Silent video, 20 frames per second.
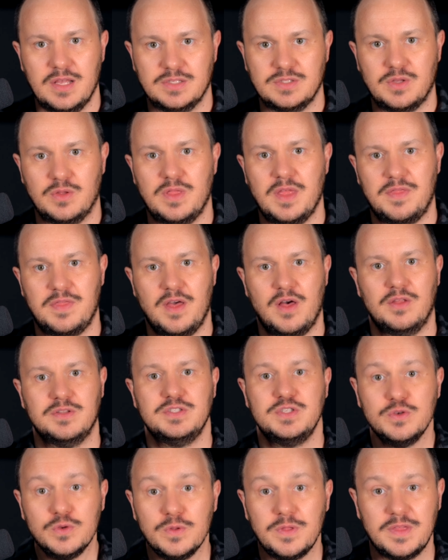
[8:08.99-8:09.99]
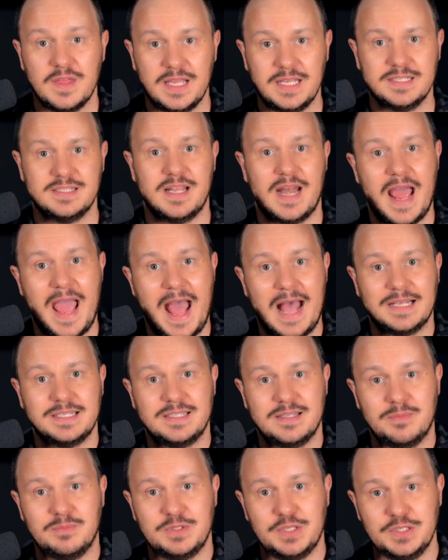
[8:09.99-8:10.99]
so that they'll do things that I
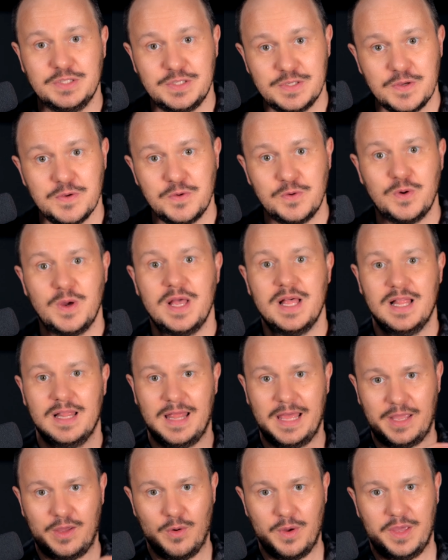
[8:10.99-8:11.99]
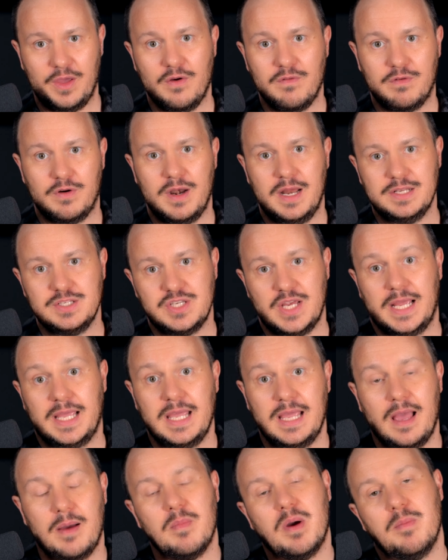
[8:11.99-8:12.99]
ask them to do, like going over and
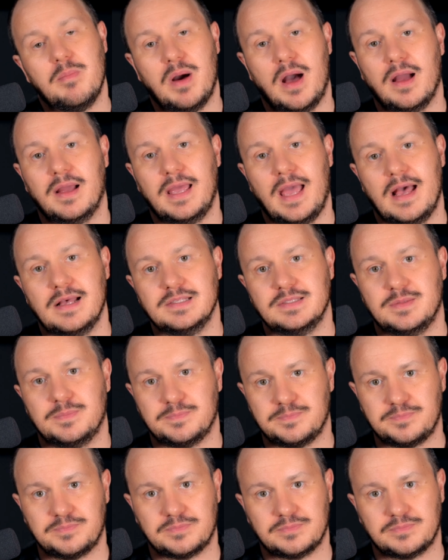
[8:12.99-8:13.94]
checking out my podcast.